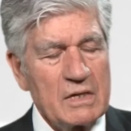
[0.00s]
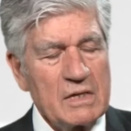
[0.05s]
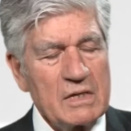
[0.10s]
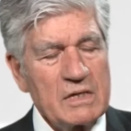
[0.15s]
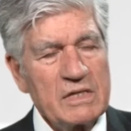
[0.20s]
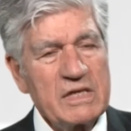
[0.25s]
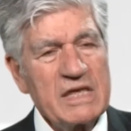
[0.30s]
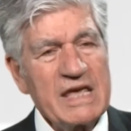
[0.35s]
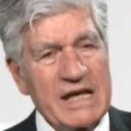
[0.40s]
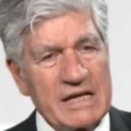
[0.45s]

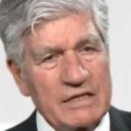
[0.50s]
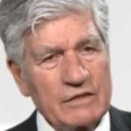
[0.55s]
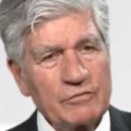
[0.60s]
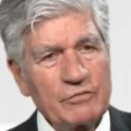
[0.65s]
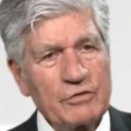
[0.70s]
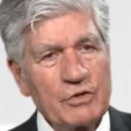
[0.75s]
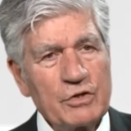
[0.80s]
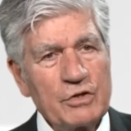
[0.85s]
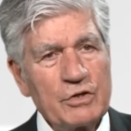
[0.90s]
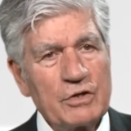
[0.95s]
The end of
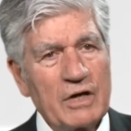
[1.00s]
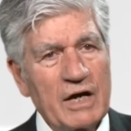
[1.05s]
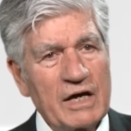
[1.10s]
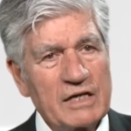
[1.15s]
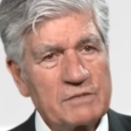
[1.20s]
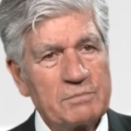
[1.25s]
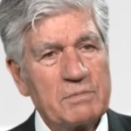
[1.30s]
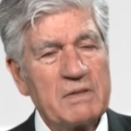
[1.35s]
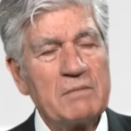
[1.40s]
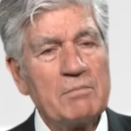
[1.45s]
the year
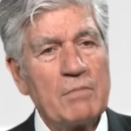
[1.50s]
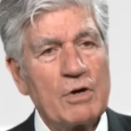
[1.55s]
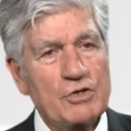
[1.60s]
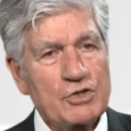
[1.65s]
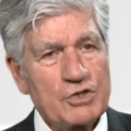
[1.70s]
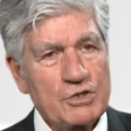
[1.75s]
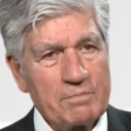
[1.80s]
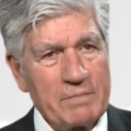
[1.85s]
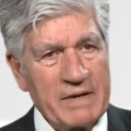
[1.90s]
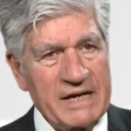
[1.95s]
has been
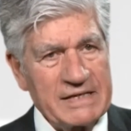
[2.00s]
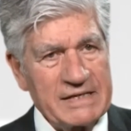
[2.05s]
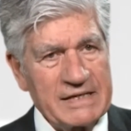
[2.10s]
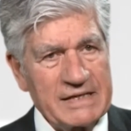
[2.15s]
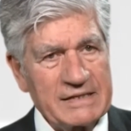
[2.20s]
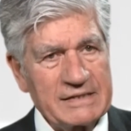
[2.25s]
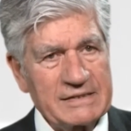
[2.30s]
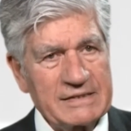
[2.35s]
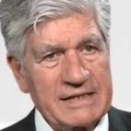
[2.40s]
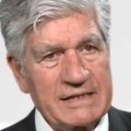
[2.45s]
much
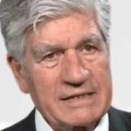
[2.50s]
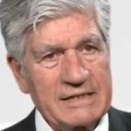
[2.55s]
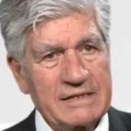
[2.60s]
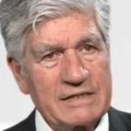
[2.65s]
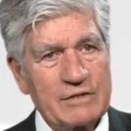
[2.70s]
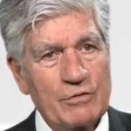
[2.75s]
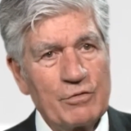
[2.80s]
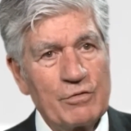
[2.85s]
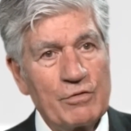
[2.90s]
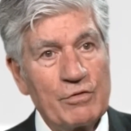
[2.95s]
better than
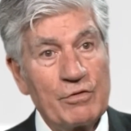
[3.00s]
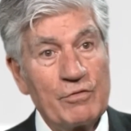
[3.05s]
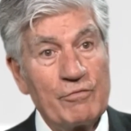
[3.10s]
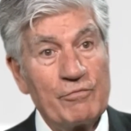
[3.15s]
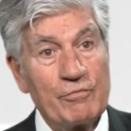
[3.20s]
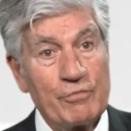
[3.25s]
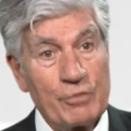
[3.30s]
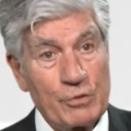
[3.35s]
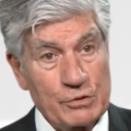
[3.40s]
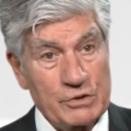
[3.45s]
the
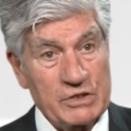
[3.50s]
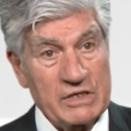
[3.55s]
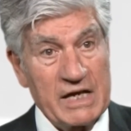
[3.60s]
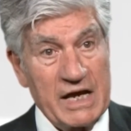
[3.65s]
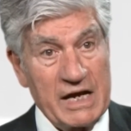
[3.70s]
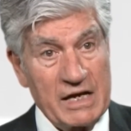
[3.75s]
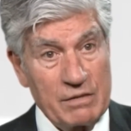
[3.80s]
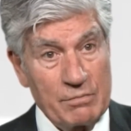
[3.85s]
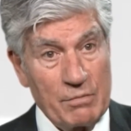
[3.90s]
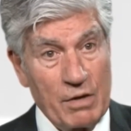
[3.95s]
first
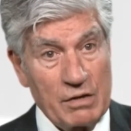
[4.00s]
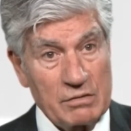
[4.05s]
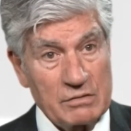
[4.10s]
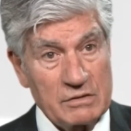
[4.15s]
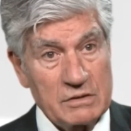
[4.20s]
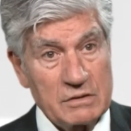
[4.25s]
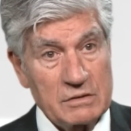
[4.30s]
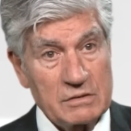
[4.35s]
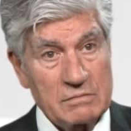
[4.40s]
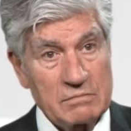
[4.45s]
nine
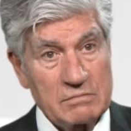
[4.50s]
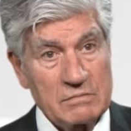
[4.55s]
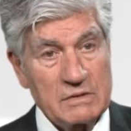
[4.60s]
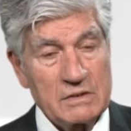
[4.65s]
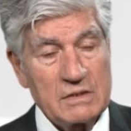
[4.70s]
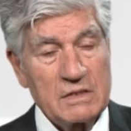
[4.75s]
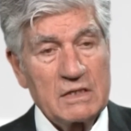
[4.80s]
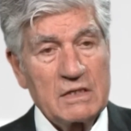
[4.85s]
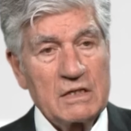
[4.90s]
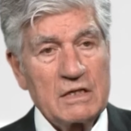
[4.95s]
months,
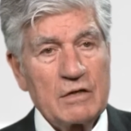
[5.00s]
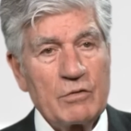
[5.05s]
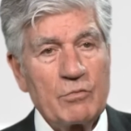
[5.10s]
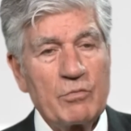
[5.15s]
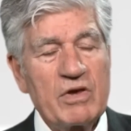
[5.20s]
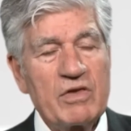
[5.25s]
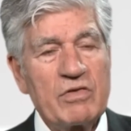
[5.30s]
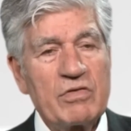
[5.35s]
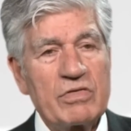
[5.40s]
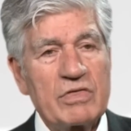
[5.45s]

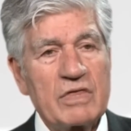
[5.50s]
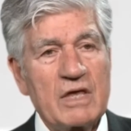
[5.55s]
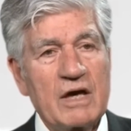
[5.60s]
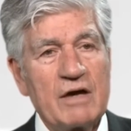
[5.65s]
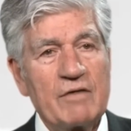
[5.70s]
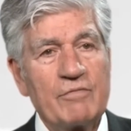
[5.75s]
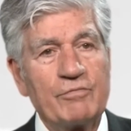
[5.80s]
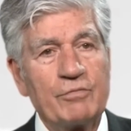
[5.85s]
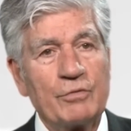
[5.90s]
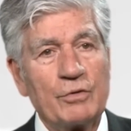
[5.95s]
with
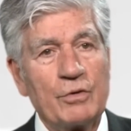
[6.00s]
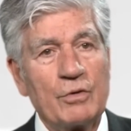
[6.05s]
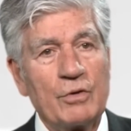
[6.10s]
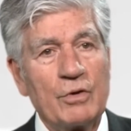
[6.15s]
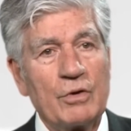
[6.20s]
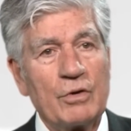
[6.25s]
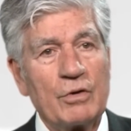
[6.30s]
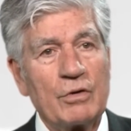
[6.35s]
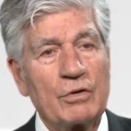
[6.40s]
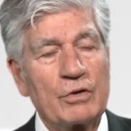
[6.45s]
uh,
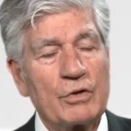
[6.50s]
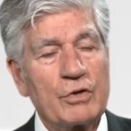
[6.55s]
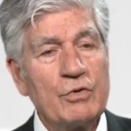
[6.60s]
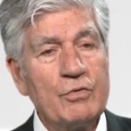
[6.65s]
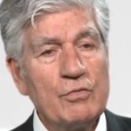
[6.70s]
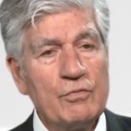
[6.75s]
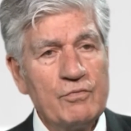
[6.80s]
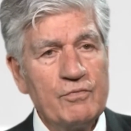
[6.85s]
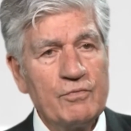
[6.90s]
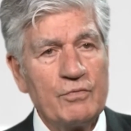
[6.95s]
for
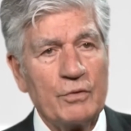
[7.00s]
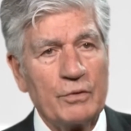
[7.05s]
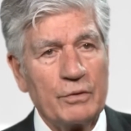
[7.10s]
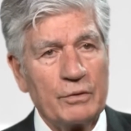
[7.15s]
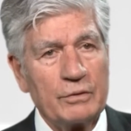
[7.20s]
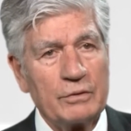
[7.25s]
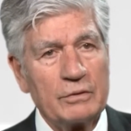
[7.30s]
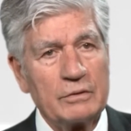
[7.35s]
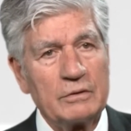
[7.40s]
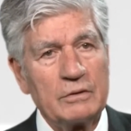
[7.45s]

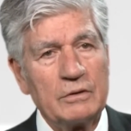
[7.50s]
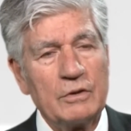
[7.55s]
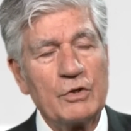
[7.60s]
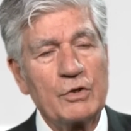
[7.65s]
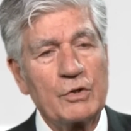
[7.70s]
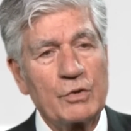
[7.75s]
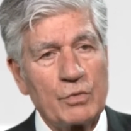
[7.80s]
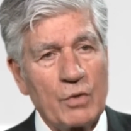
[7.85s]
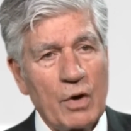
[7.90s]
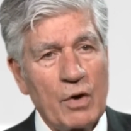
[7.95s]
Q4 a
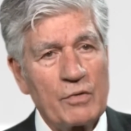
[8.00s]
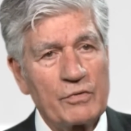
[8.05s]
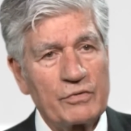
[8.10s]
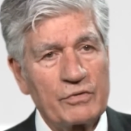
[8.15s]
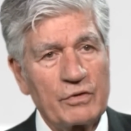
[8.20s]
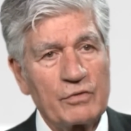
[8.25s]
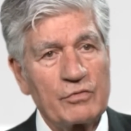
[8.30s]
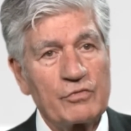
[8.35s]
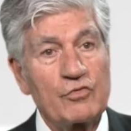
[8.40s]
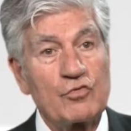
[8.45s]
growth
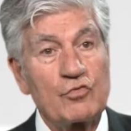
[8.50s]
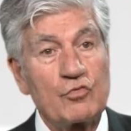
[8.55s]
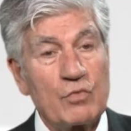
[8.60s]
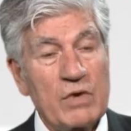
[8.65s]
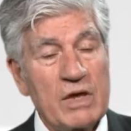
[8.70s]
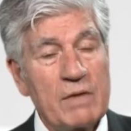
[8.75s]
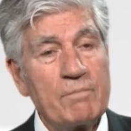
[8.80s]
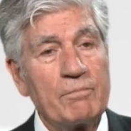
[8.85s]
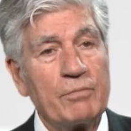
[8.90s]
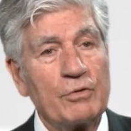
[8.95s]
of
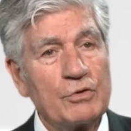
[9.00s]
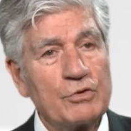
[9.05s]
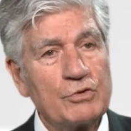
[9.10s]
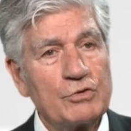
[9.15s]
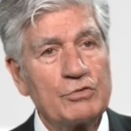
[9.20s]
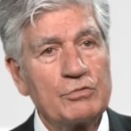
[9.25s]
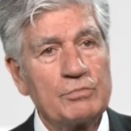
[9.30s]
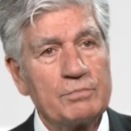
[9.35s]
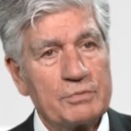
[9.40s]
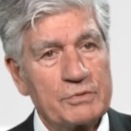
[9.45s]

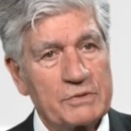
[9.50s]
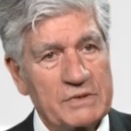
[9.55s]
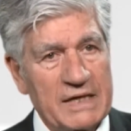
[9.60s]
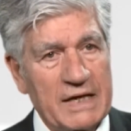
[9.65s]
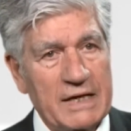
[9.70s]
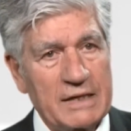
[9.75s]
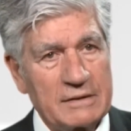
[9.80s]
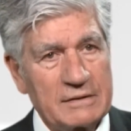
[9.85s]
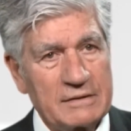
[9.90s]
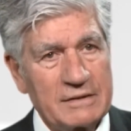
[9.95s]

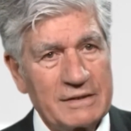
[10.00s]
3.2%.